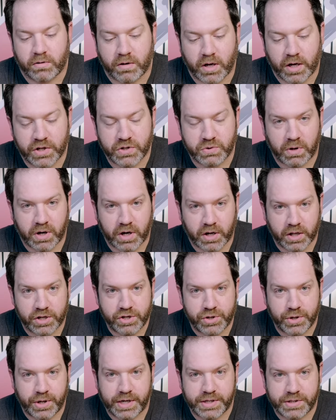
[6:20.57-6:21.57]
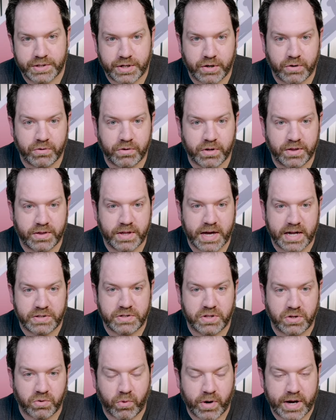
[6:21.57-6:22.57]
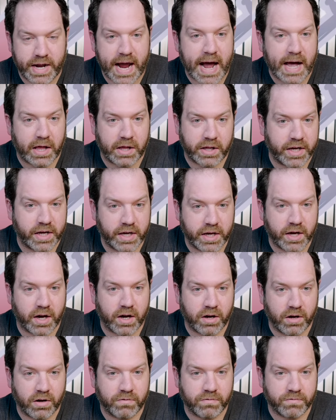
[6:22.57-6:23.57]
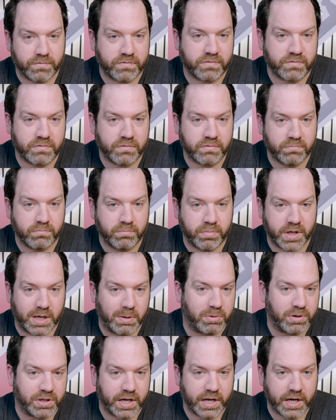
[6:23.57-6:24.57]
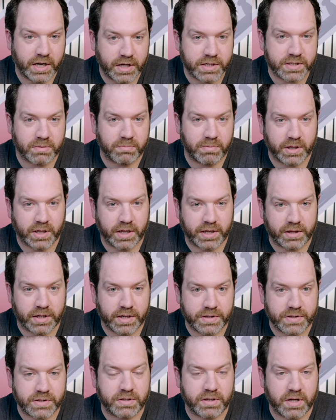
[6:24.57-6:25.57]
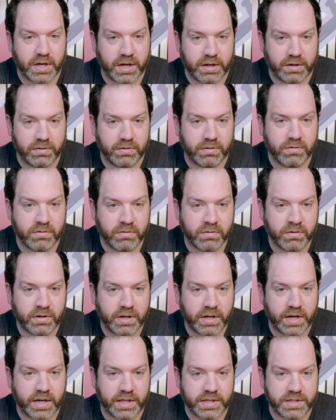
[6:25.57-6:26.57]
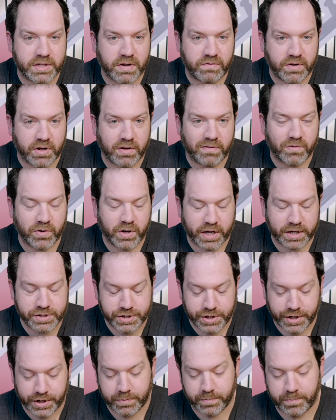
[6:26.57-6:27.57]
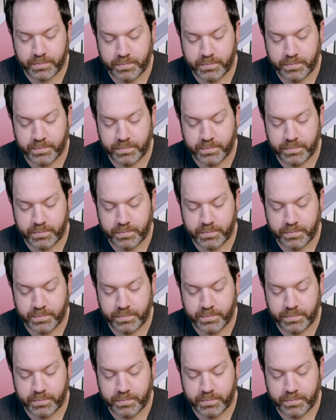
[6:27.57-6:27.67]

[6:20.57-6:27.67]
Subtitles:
I just wanted to let you guys know that that's the reality of being able to get into something like this and get the stuff done for next year.